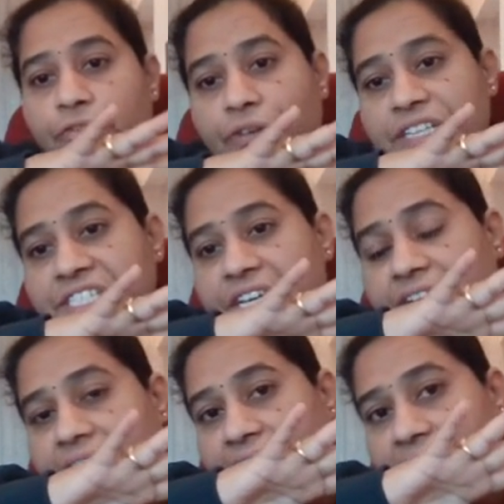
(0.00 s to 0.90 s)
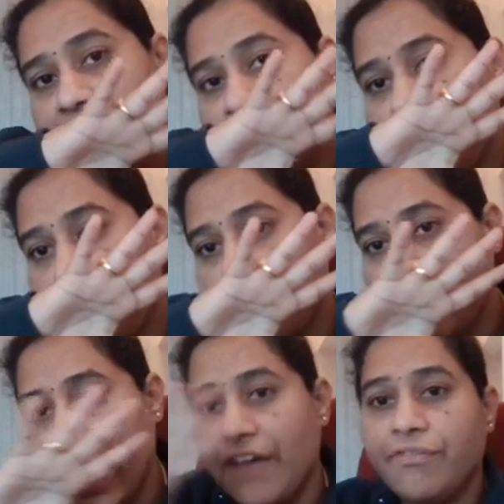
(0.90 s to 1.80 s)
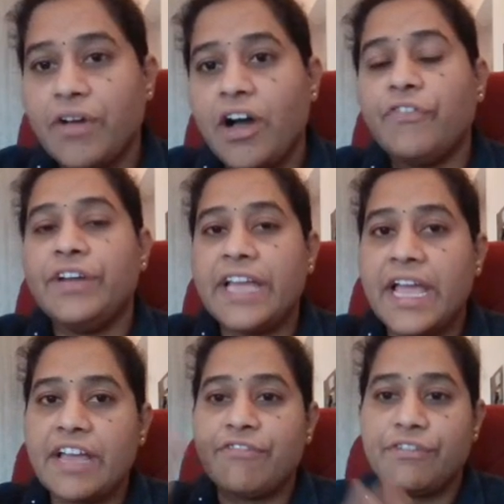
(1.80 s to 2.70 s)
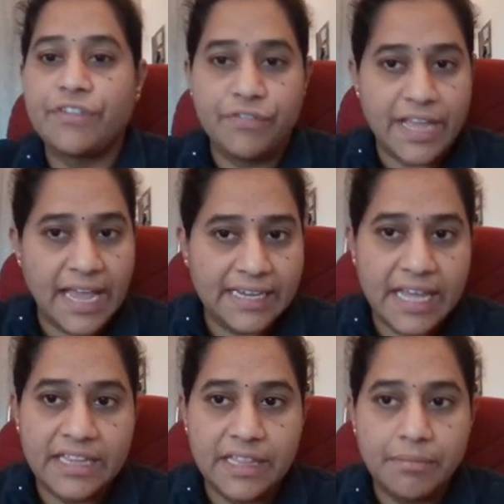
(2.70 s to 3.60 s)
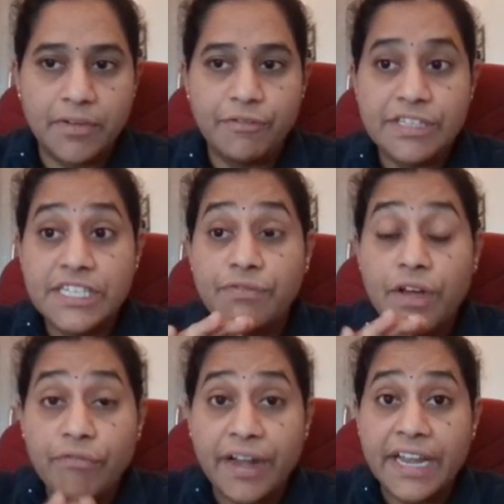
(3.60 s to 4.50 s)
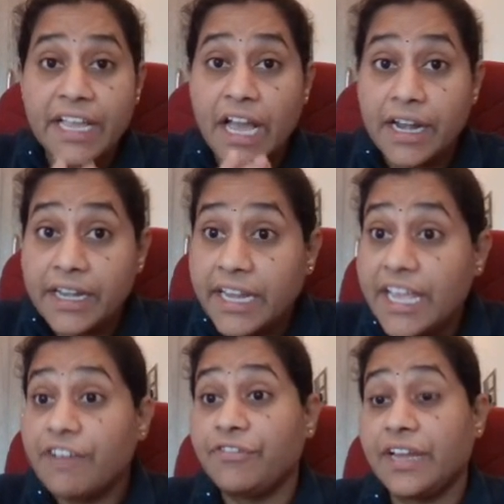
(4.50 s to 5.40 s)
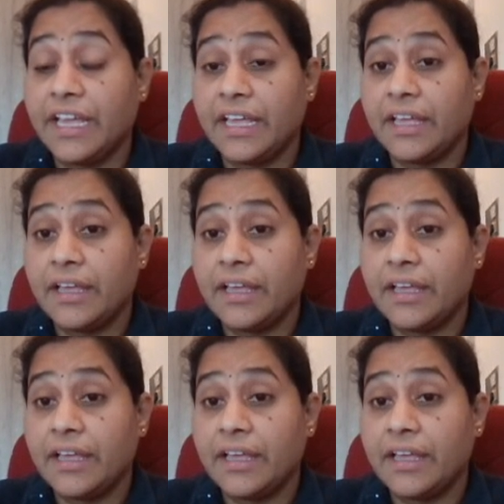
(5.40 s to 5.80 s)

first take the flow graph of DIF FFT algorithm, which is for finding DFT.